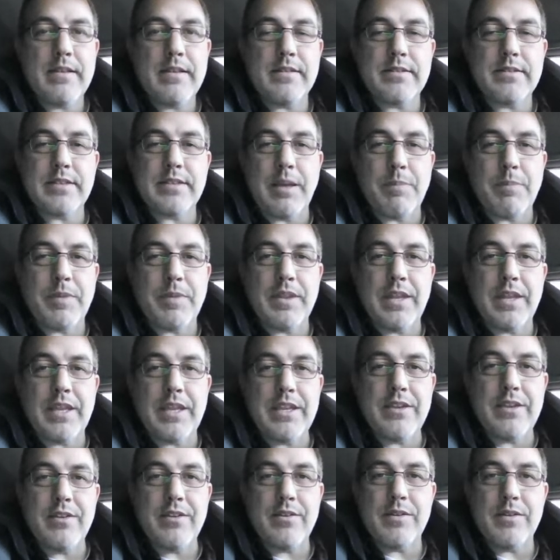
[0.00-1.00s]
something
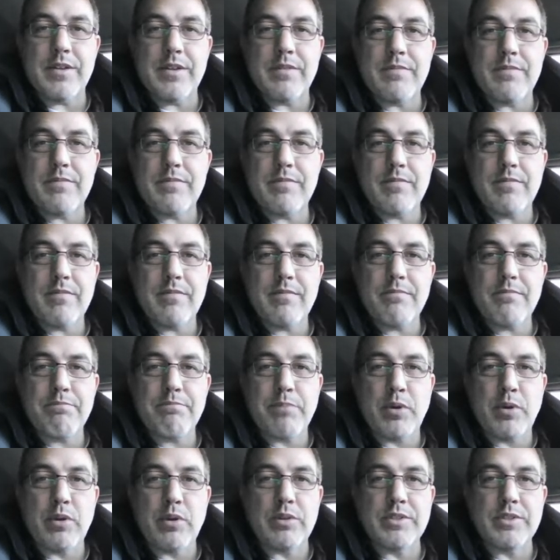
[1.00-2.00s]
that you had
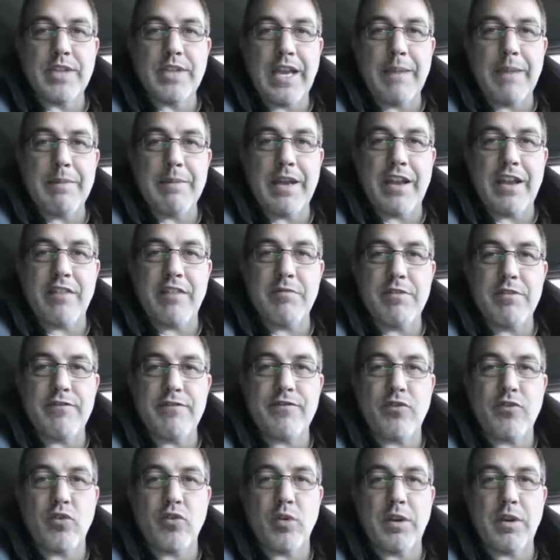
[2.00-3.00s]
pulled timing out of
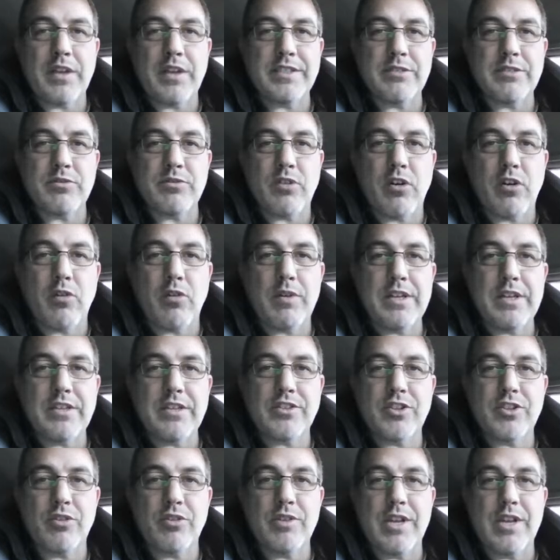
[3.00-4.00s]
before because it was already
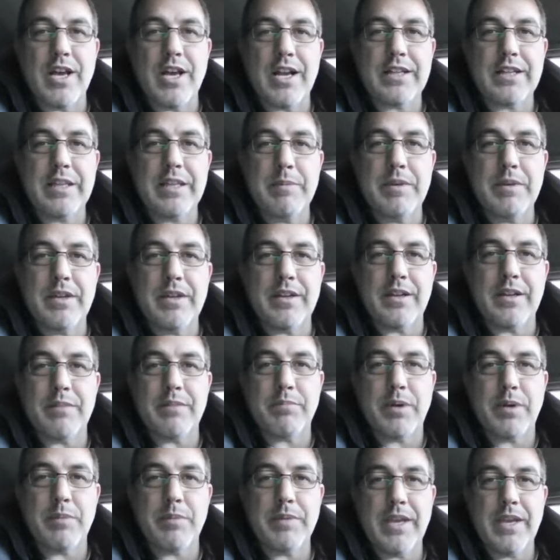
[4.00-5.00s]
so knock limited on
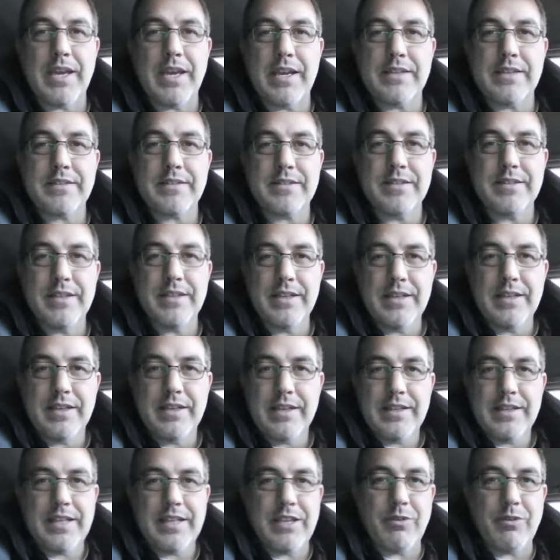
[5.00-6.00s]
pump gas
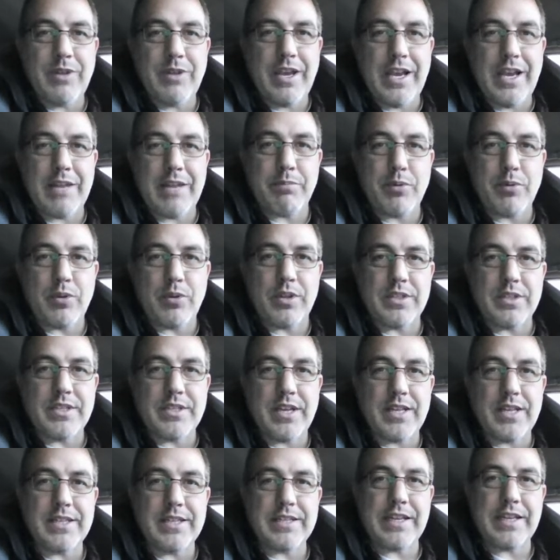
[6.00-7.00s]
that you would have had to pull a
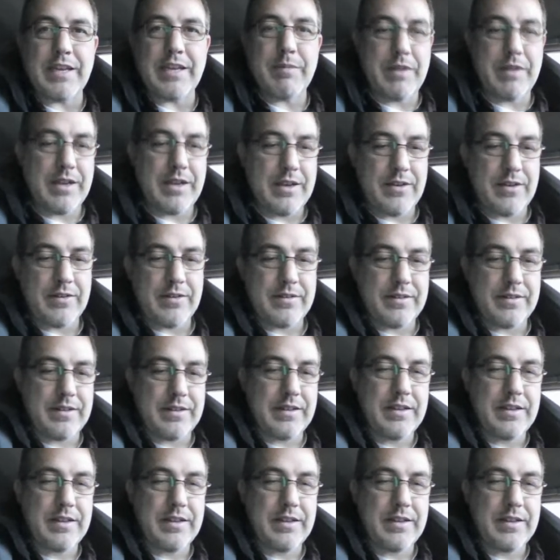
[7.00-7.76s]
ton of timing out.